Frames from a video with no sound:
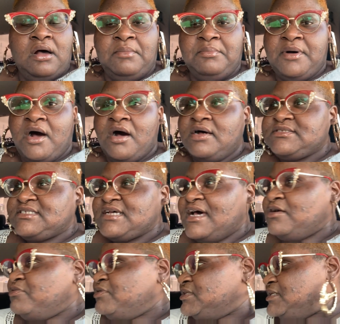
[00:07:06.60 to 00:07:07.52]
But also,
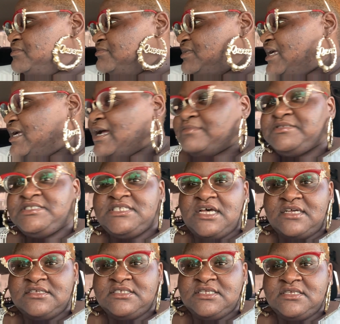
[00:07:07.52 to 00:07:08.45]
I don't want them to think I'm
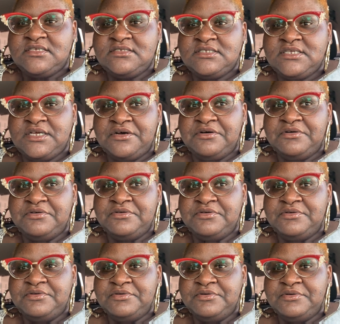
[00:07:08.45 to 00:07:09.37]
sus. So,
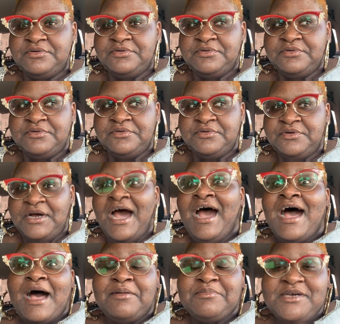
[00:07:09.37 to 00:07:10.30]

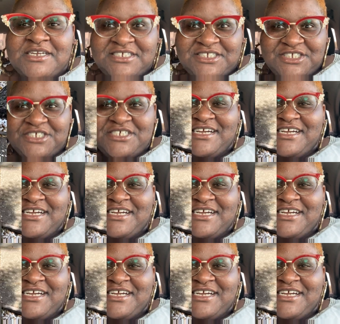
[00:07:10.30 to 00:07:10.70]
I'm going to show you